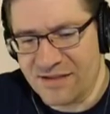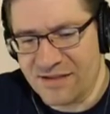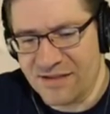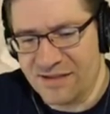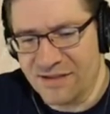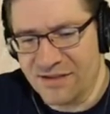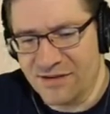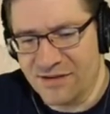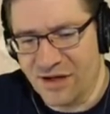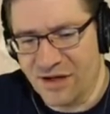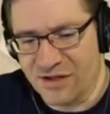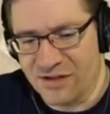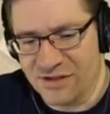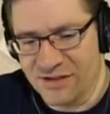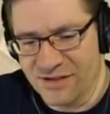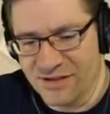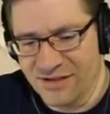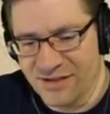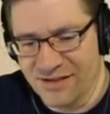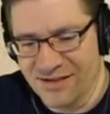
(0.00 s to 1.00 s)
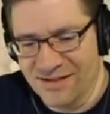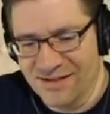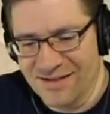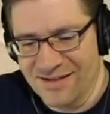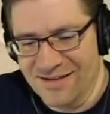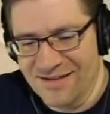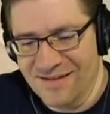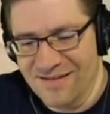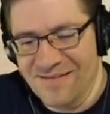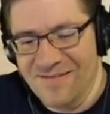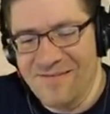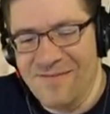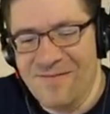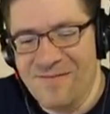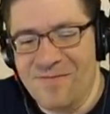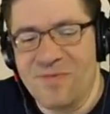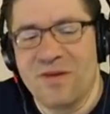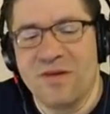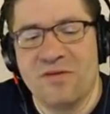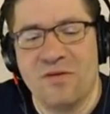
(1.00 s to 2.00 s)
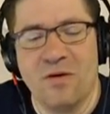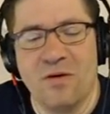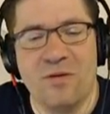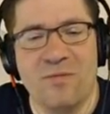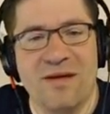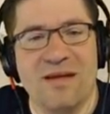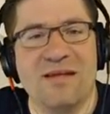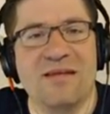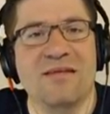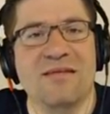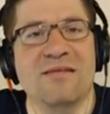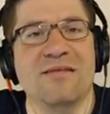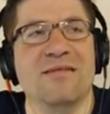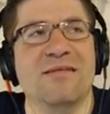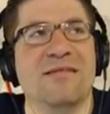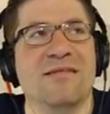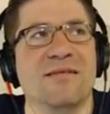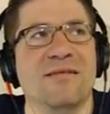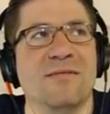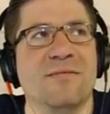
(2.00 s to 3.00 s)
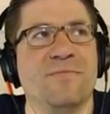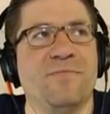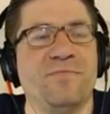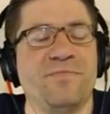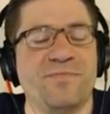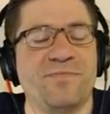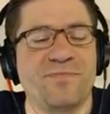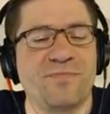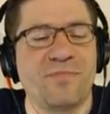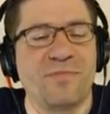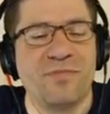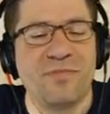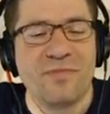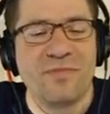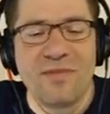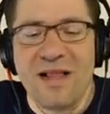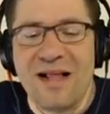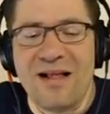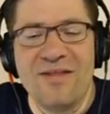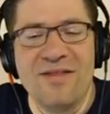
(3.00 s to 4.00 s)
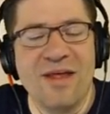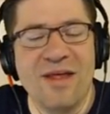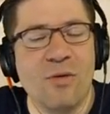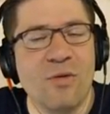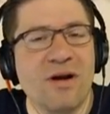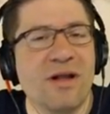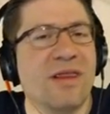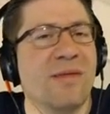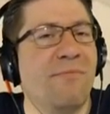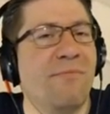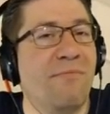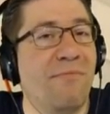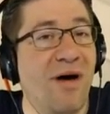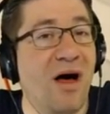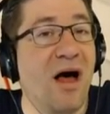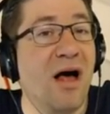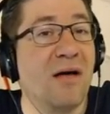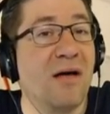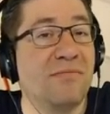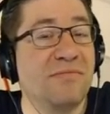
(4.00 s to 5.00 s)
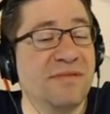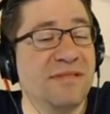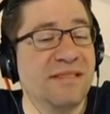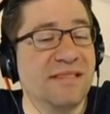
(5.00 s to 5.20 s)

destruction. So it means that one of the bombs